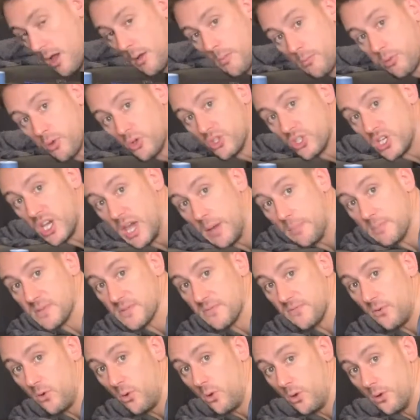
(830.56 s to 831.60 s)
Push your hips
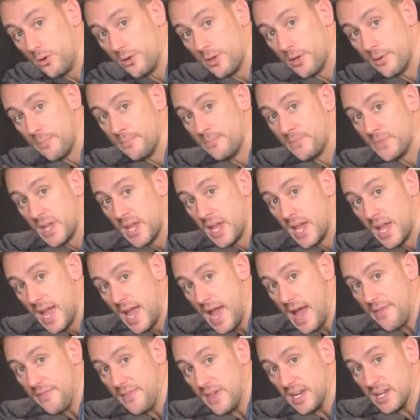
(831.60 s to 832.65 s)
forward,
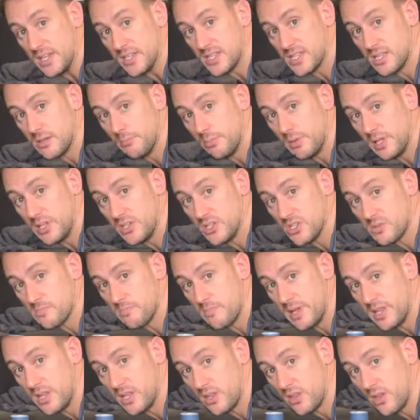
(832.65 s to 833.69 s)
and then it's simply just
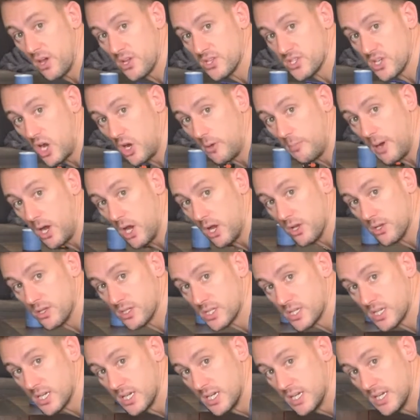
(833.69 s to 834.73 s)
bending those
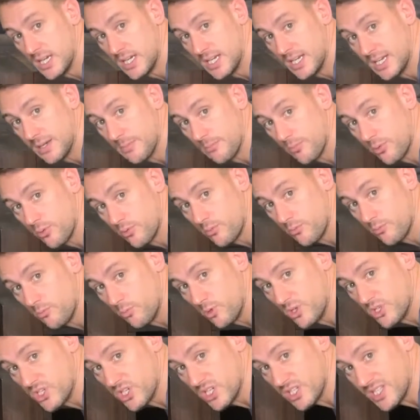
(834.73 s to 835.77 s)
elbows,
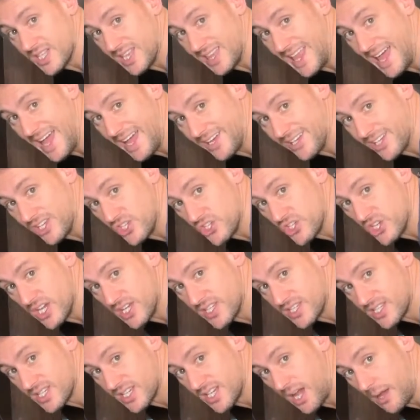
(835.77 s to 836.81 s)
which is allowing your
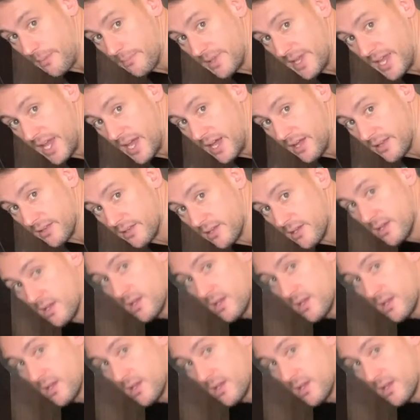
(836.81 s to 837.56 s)
chest to come down